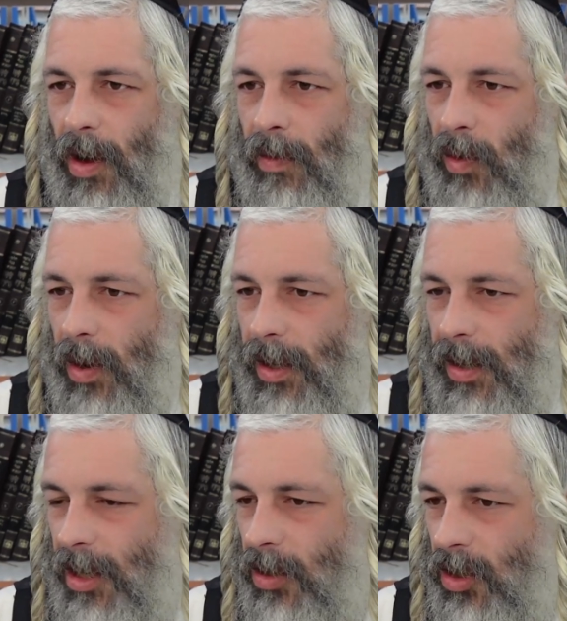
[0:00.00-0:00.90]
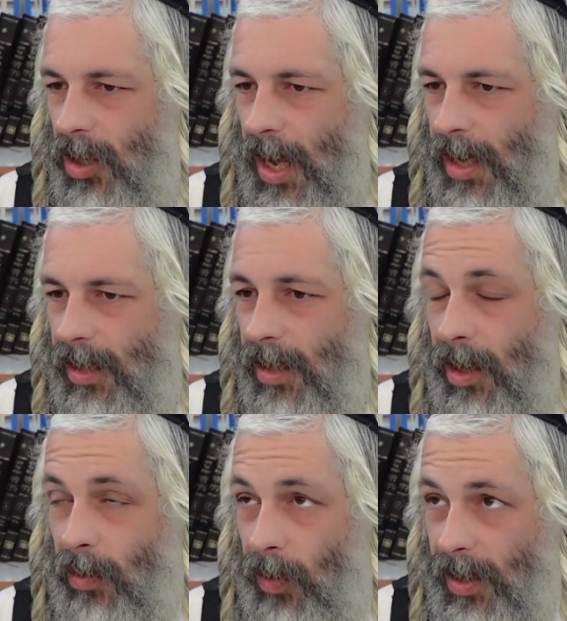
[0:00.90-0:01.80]
avoided that you should ask like
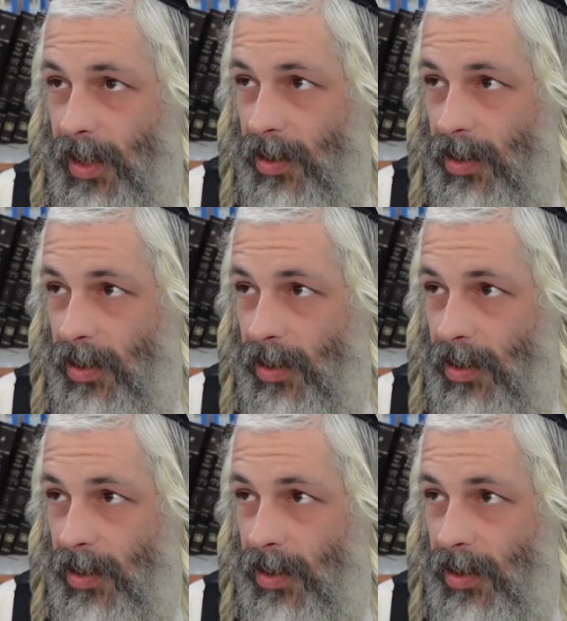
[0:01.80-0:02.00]
what's he